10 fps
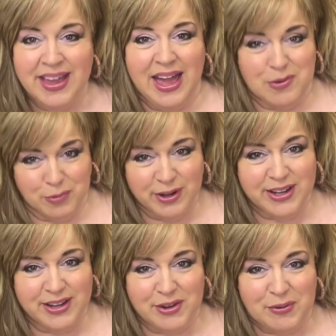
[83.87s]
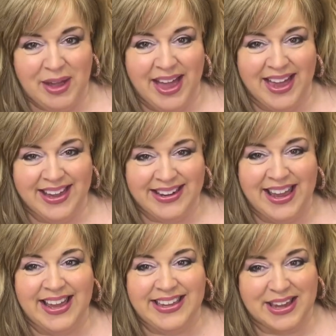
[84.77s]
and we're gonna go ahead
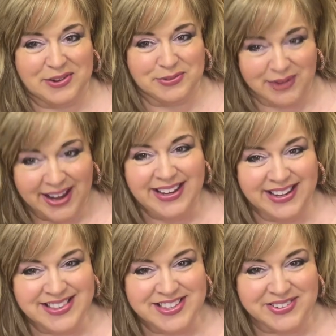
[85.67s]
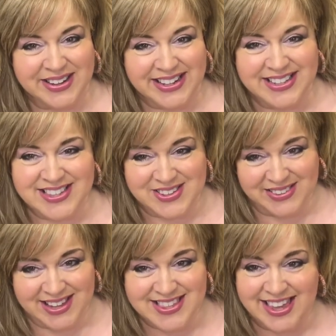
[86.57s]
and get right into it. So
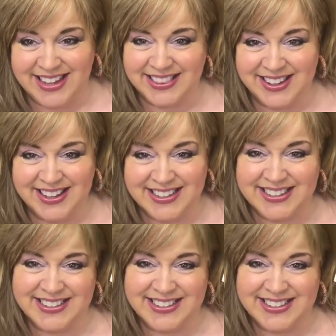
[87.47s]
let's take a look.